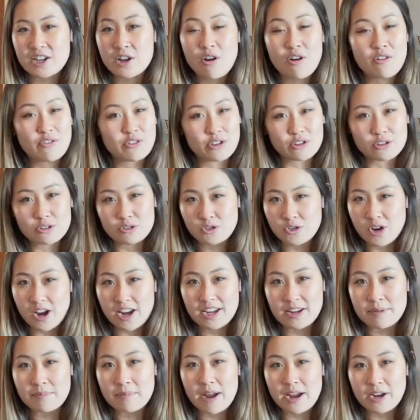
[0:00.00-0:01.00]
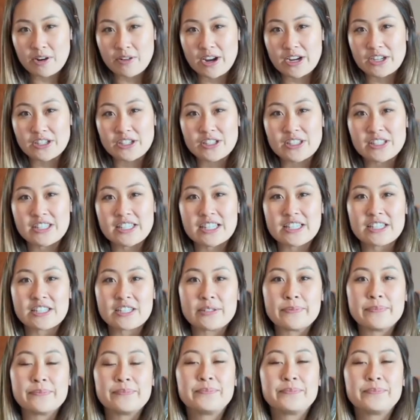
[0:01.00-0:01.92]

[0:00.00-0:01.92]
of the Australian migration system.